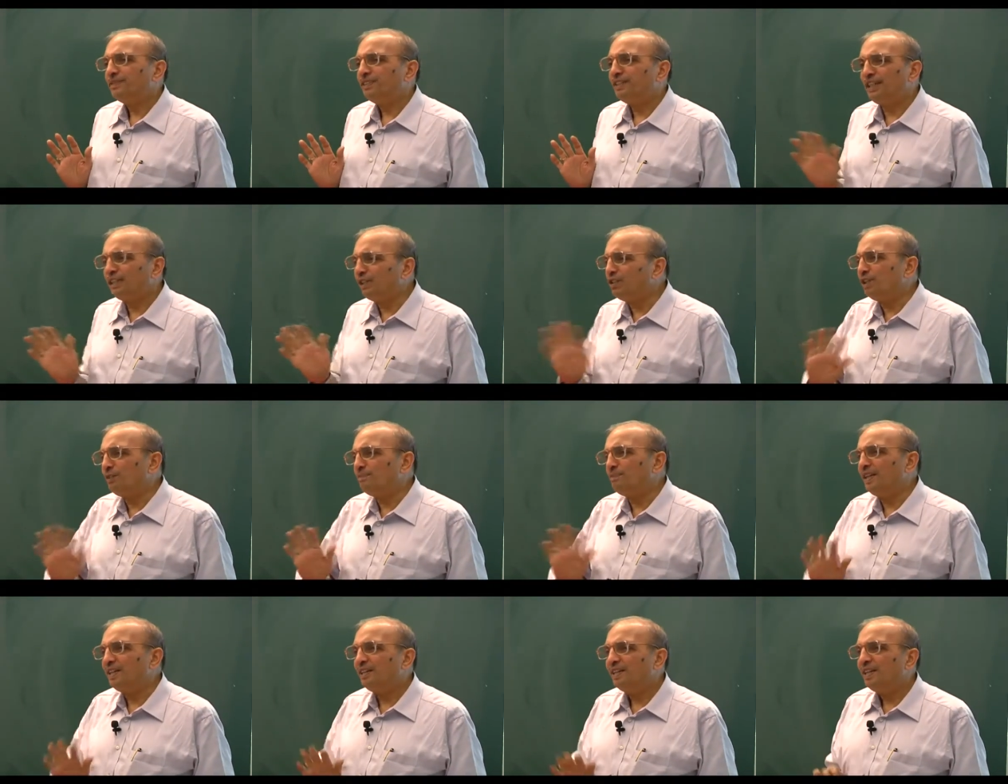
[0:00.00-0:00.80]
Does not
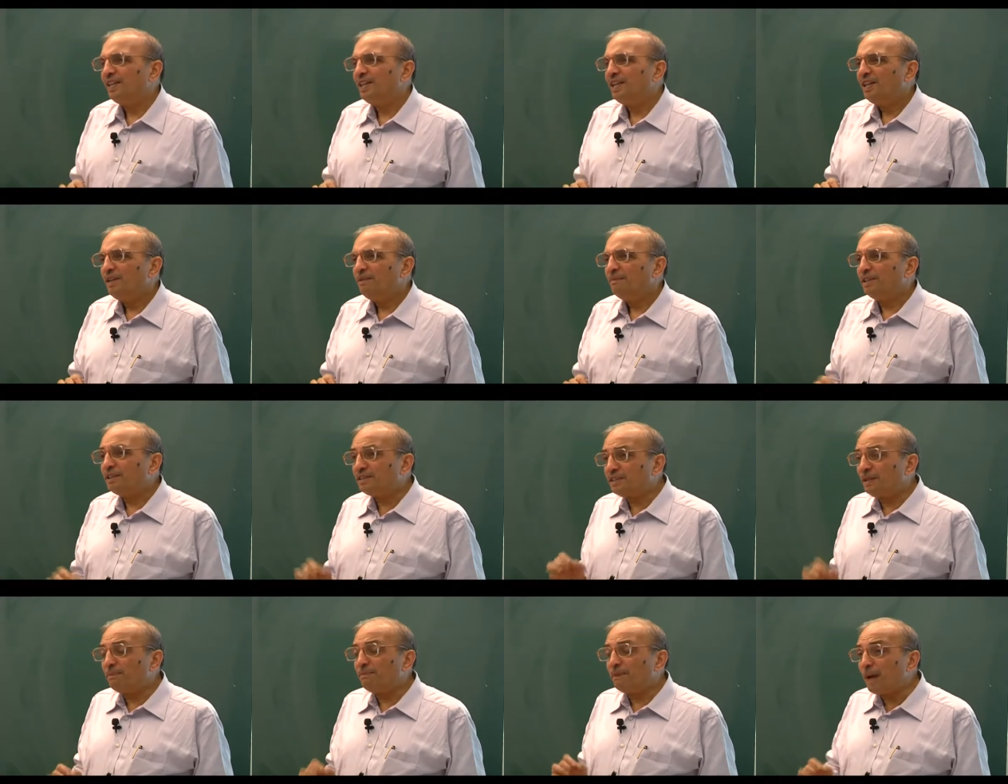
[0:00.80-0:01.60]
matter. But
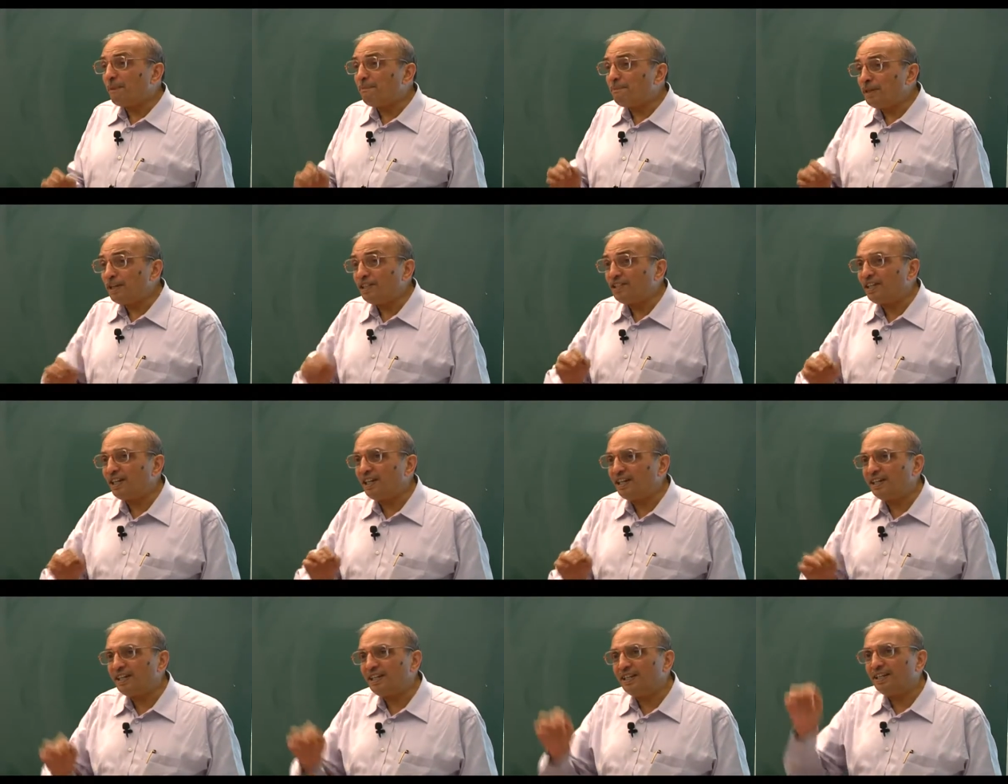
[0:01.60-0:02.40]
some
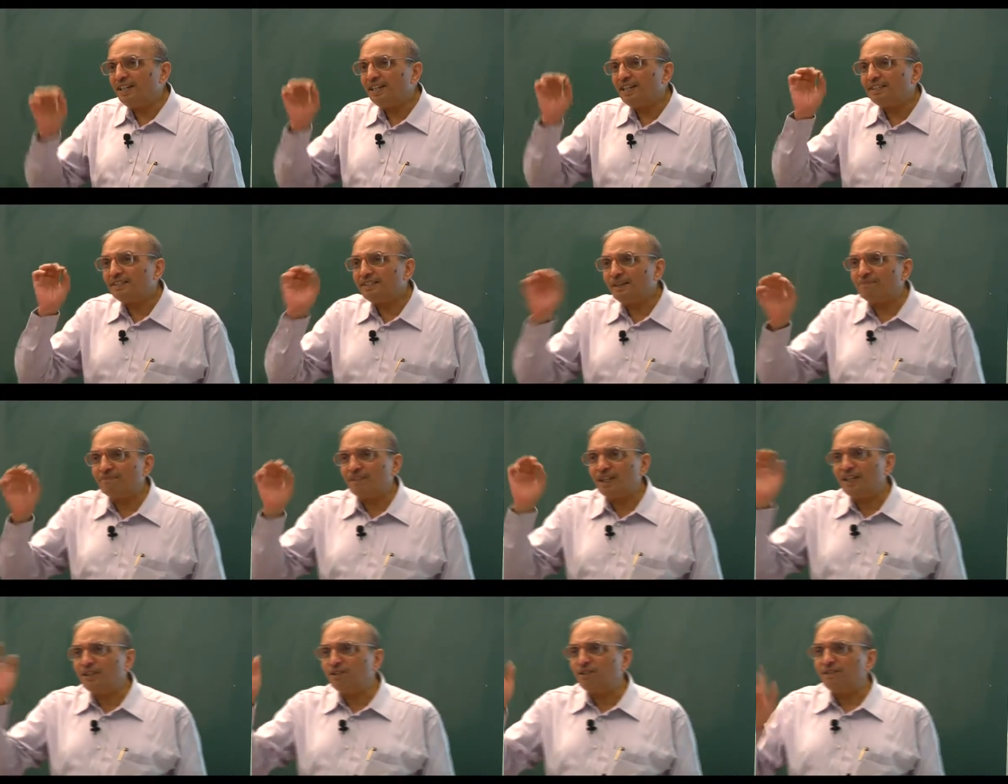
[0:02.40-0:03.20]
appreciating
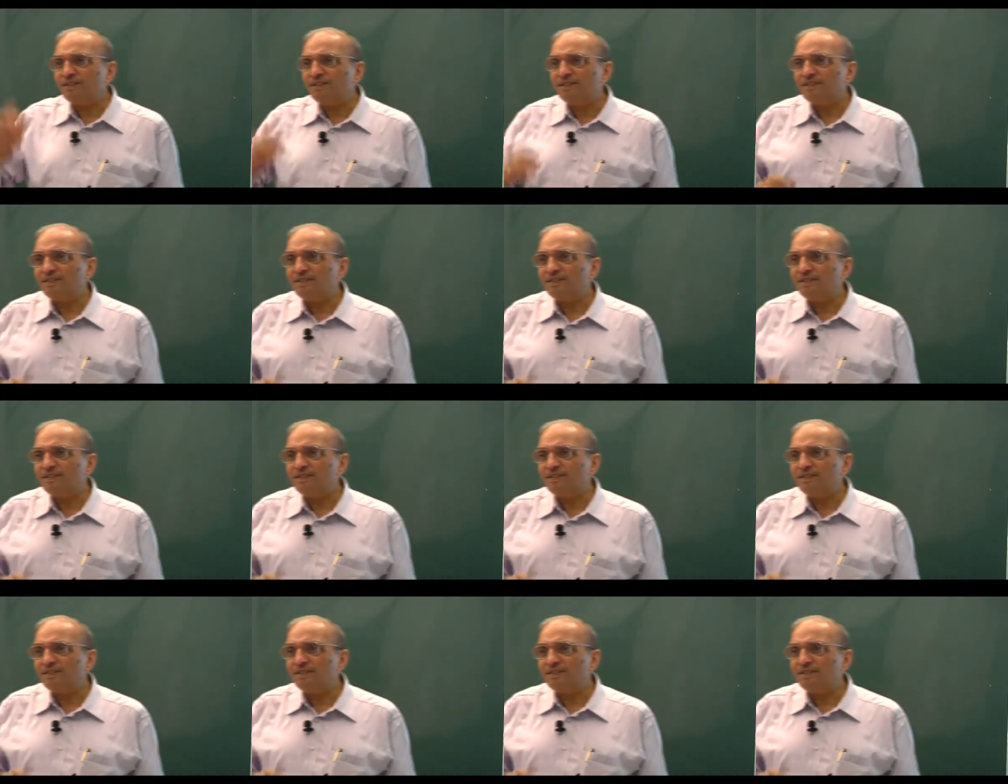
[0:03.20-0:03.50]
something good.